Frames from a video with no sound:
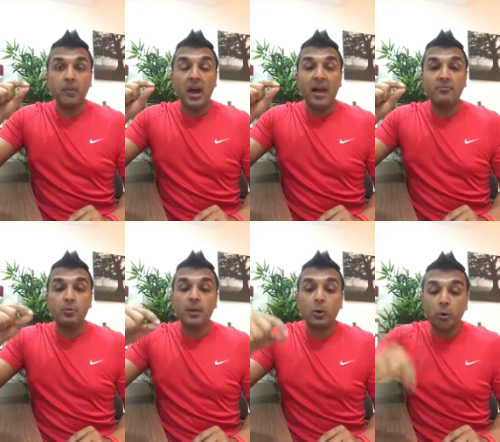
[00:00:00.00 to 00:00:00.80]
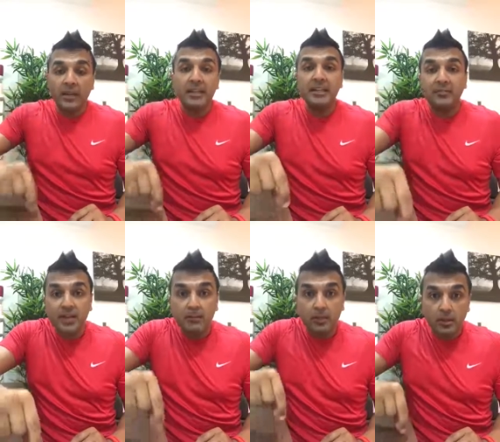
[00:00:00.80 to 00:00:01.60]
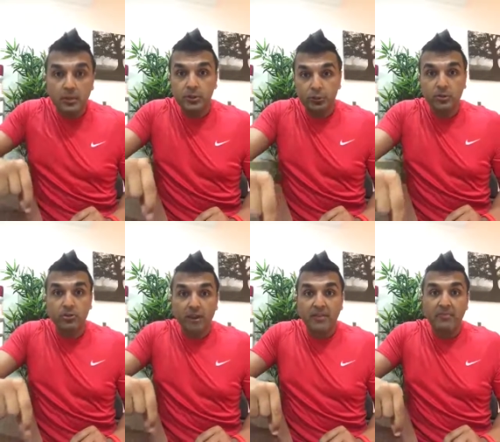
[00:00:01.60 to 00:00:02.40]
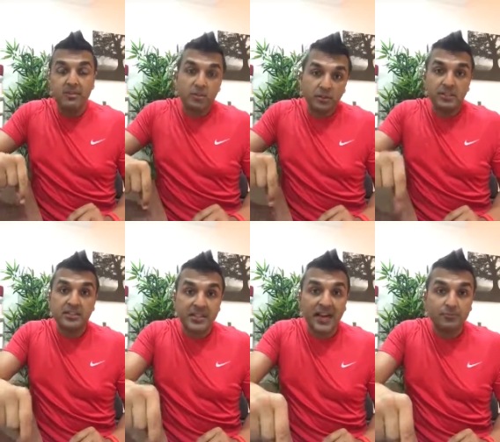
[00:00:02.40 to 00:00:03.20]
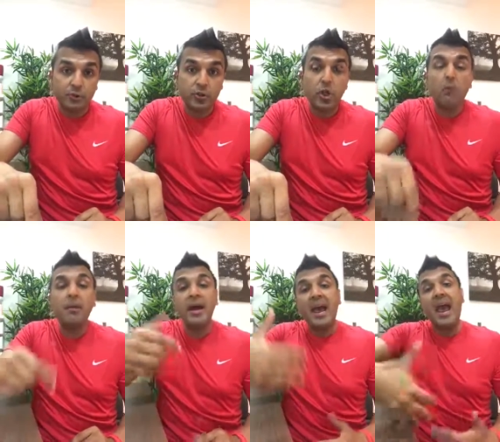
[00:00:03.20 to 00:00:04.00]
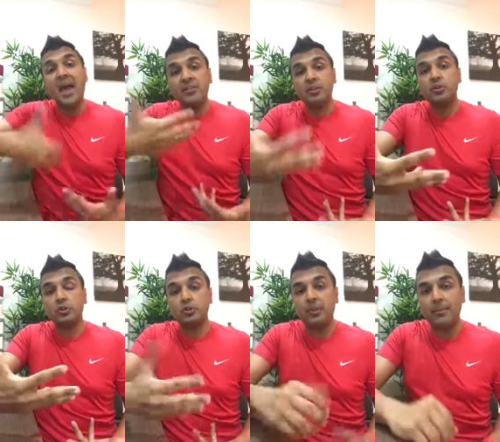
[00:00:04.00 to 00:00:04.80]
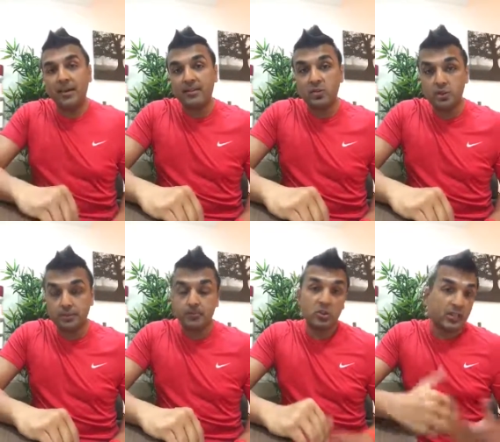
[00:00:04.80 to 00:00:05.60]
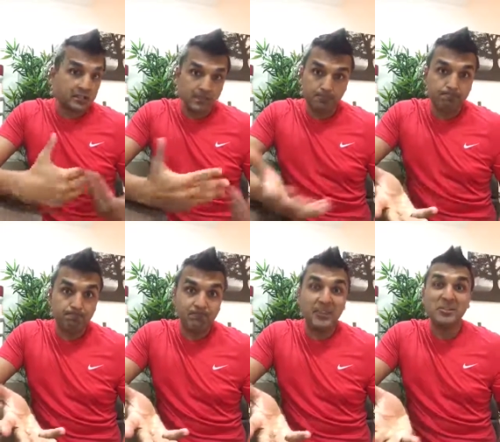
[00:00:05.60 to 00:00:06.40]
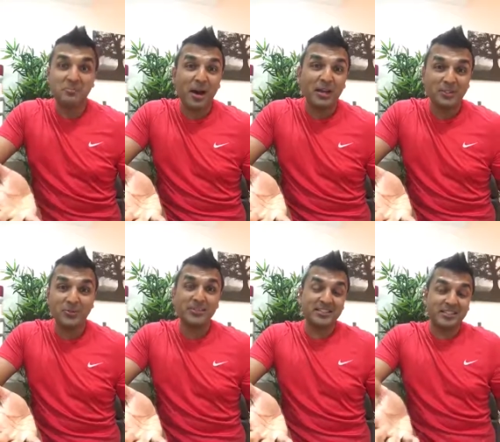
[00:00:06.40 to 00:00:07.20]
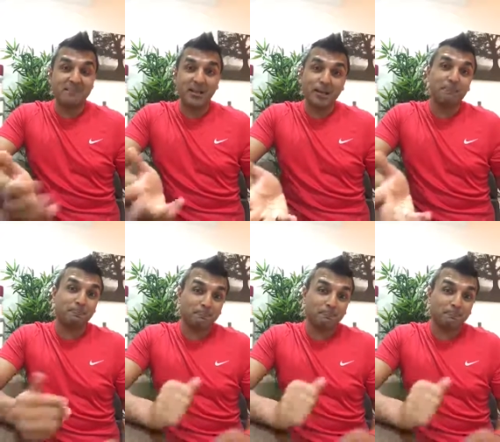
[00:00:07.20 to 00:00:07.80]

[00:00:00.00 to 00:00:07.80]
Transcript: have to be quickly available to the driver so he doesn't have to stop and they should look like passengers. So that's that's my two cents. Yeah.